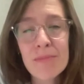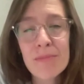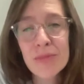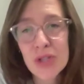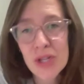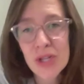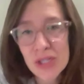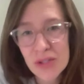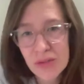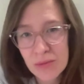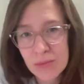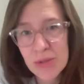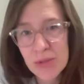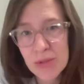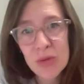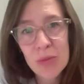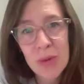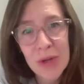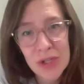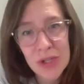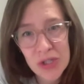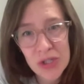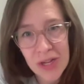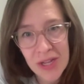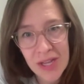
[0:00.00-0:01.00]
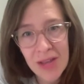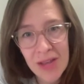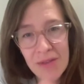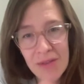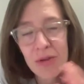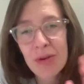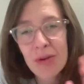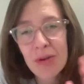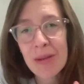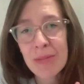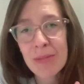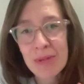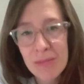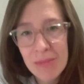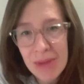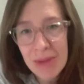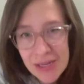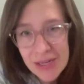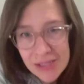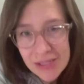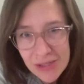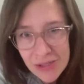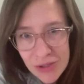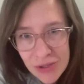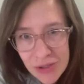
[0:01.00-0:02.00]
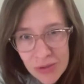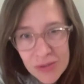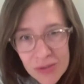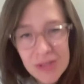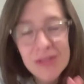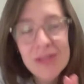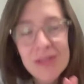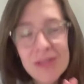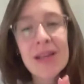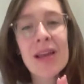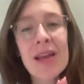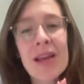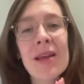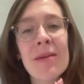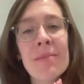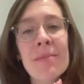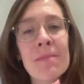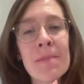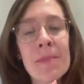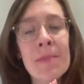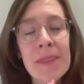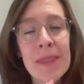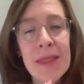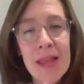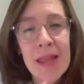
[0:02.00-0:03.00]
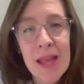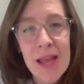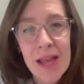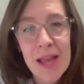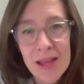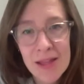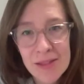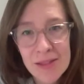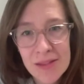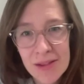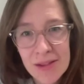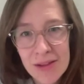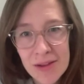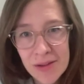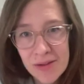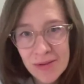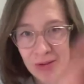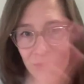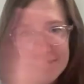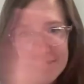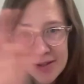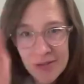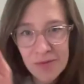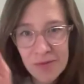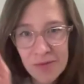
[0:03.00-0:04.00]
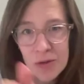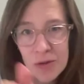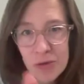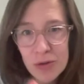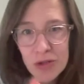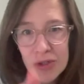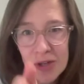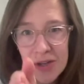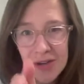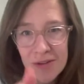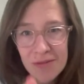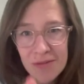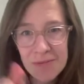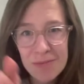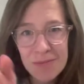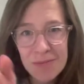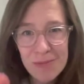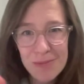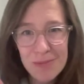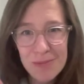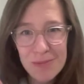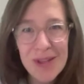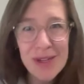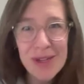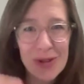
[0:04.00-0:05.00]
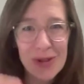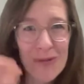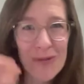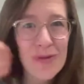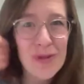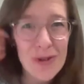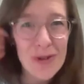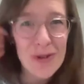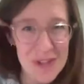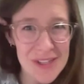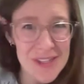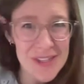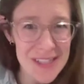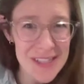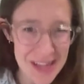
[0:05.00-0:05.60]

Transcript: just from switching if you keep the medicine dose the same and the infusion interval the